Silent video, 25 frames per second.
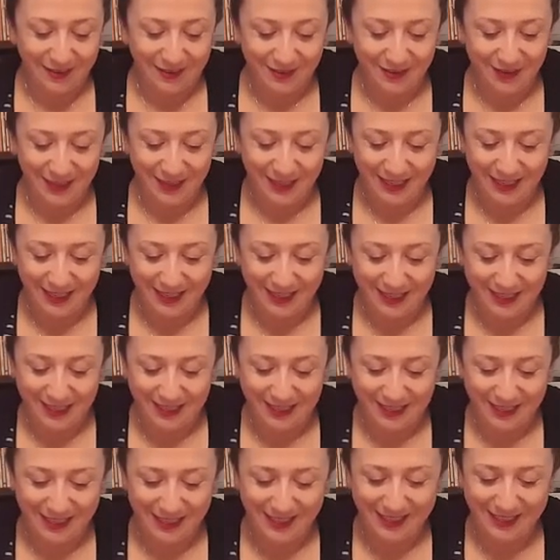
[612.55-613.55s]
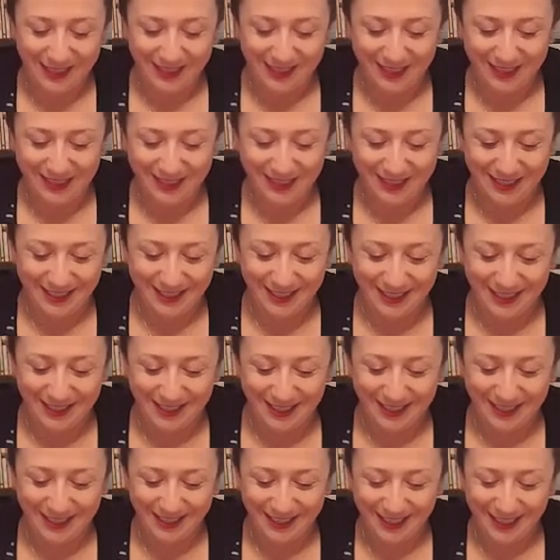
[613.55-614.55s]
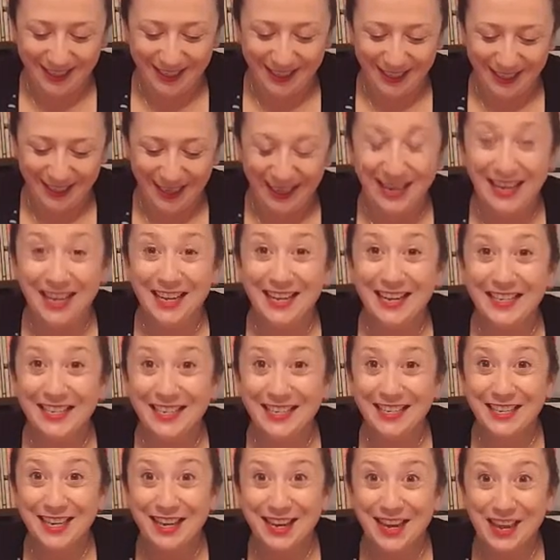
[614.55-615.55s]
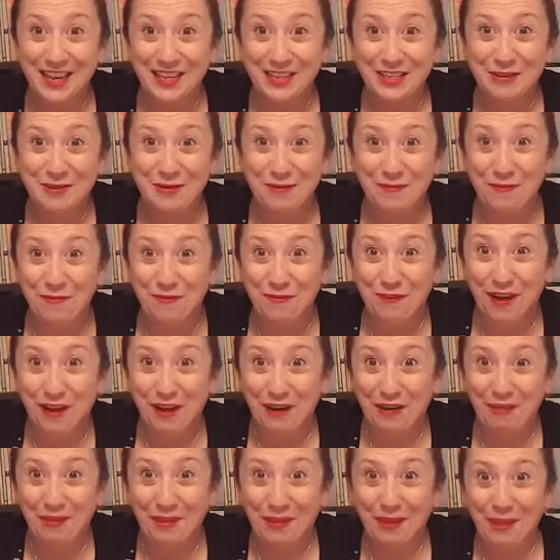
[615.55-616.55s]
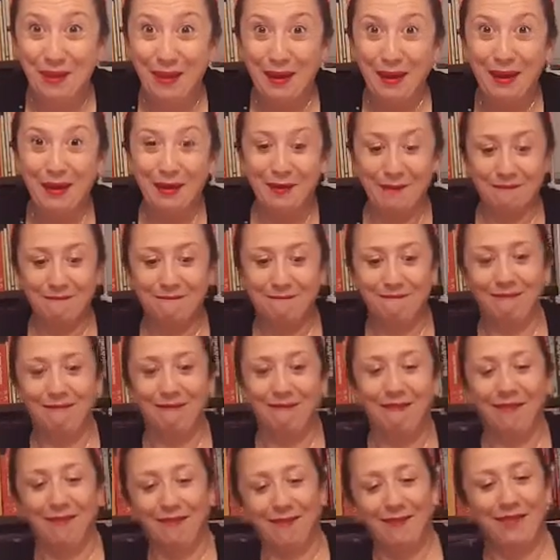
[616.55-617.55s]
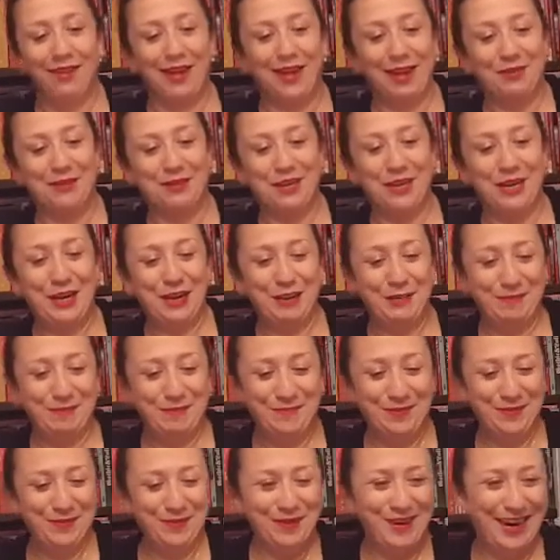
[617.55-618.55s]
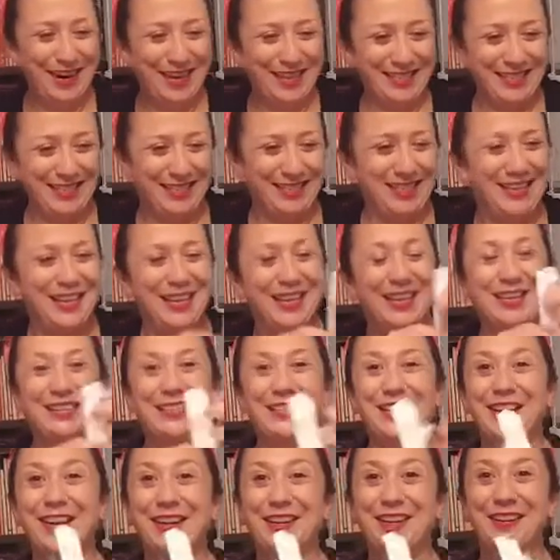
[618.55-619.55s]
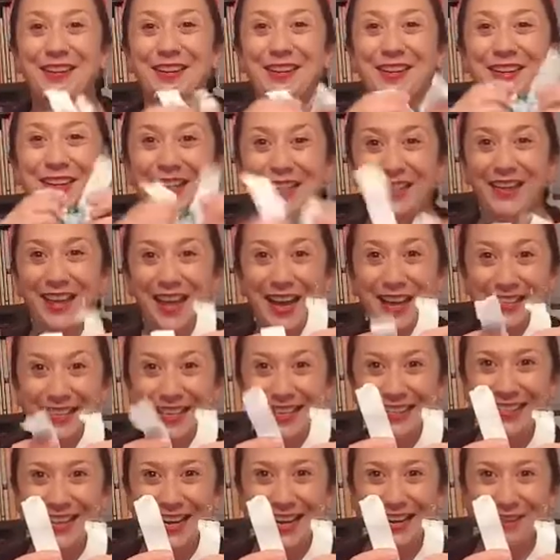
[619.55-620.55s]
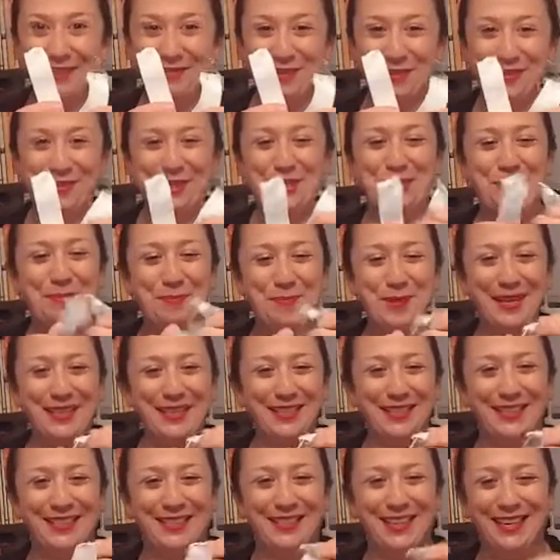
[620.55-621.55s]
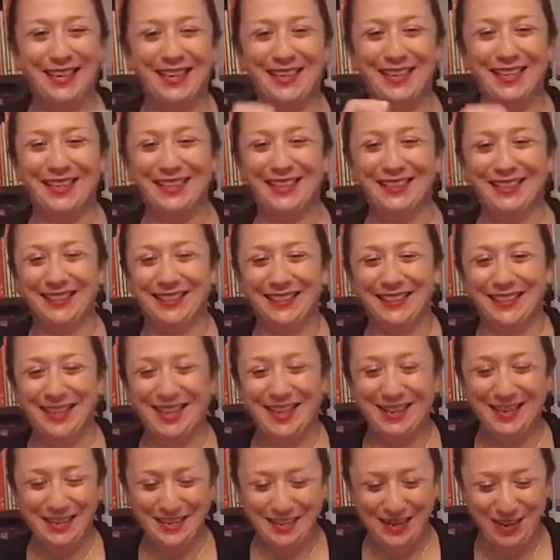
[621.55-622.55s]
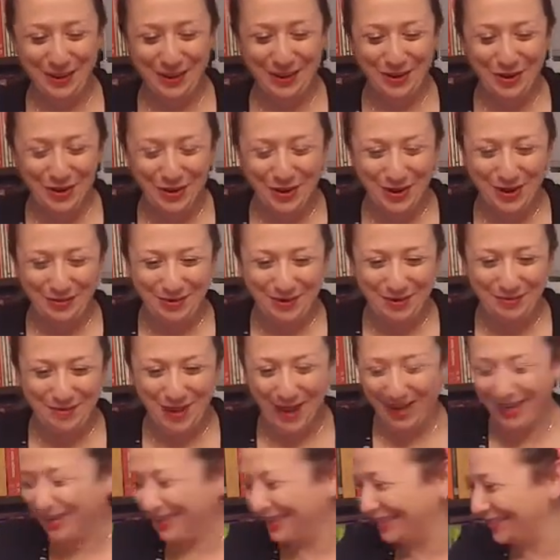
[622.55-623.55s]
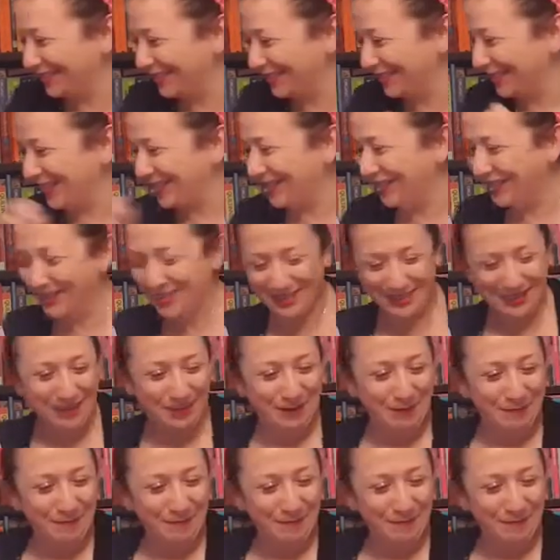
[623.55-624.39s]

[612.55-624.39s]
Right, so luckily it didn't get too far in there. Out you come. Right, so as I said, I've got two pieces here and they're not going back inside.